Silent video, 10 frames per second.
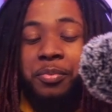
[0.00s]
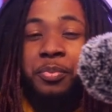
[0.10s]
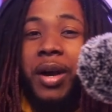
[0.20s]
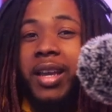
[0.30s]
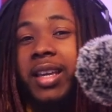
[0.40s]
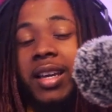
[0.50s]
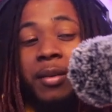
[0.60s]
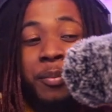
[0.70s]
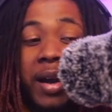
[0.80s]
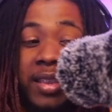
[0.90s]
might
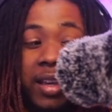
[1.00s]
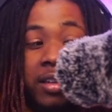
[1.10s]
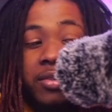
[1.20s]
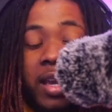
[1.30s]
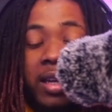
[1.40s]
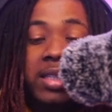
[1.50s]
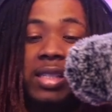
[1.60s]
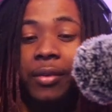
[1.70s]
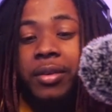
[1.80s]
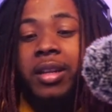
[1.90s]
by the end of Tekken
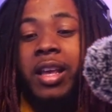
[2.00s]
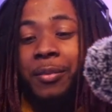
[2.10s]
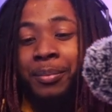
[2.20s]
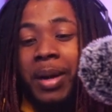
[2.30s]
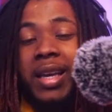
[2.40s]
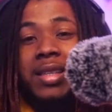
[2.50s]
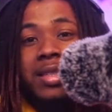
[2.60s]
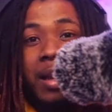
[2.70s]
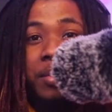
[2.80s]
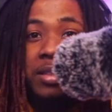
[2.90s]
7 might
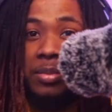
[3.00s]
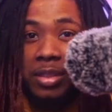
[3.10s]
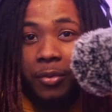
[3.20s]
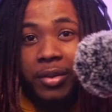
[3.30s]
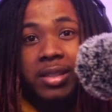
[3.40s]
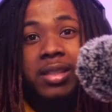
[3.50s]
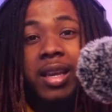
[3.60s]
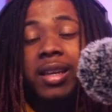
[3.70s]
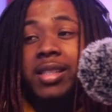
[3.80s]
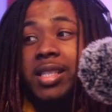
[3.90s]
establish himself as the
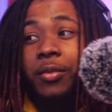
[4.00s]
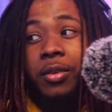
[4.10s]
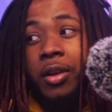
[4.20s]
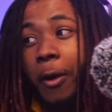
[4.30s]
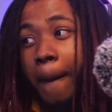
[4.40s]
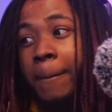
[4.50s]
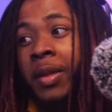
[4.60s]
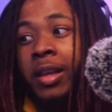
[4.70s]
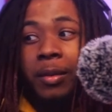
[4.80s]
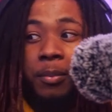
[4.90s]
Tekken 7 GO.
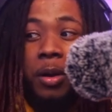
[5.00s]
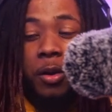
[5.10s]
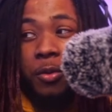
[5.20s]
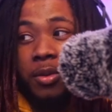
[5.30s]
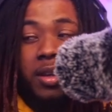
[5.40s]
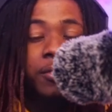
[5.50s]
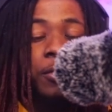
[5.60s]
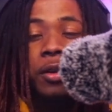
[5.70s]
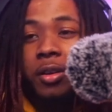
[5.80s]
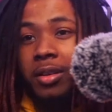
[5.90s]
But Korea
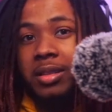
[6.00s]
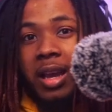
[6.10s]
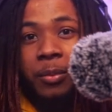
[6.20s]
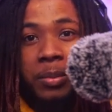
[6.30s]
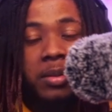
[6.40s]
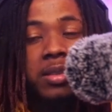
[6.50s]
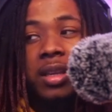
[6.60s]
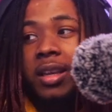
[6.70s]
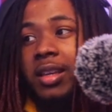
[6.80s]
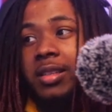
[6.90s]
for a long time we've been
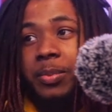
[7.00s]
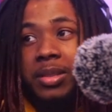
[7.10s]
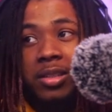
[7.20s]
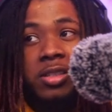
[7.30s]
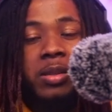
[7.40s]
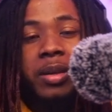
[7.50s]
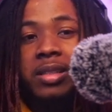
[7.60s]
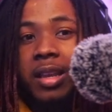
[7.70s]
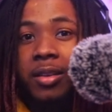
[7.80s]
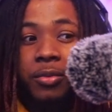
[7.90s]
saying is potentially the best
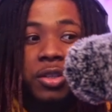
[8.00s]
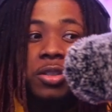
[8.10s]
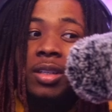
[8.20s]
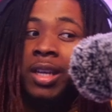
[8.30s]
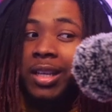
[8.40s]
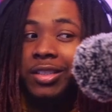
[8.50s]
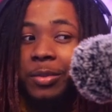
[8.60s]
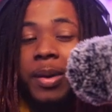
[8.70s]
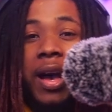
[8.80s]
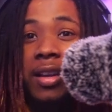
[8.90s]
Tekken region.
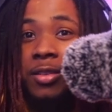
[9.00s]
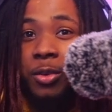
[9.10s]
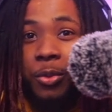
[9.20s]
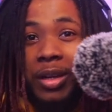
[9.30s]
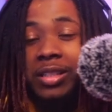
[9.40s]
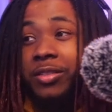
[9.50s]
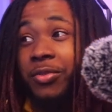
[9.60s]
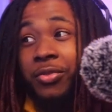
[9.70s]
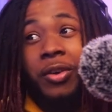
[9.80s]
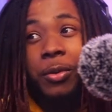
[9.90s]
Japan has always
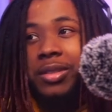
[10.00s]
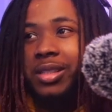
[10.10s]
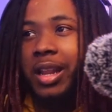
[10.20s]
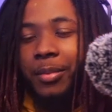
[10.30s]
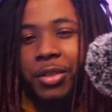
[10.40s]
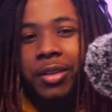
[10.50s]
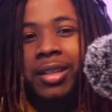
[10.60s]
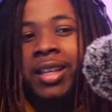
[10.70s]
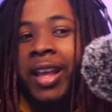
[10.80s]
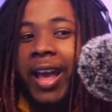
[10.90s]
felt slept on
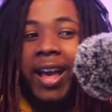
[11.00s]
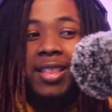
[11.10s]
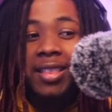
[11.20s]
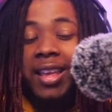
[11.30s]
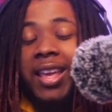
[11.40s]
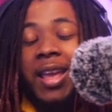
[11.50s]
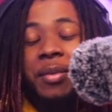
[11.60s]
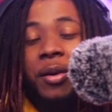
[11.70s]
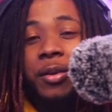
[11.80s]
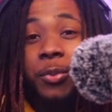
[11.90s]
and then they came
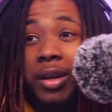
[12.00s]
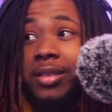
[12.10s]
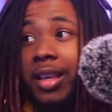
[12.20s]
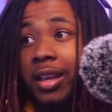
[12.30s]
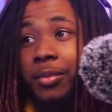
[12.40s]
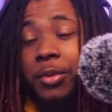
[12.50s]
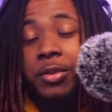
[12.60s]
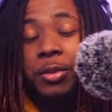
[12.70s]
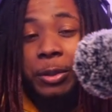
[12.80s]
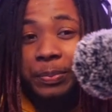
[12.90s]
out and won Tekken World
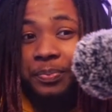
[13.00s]
Tour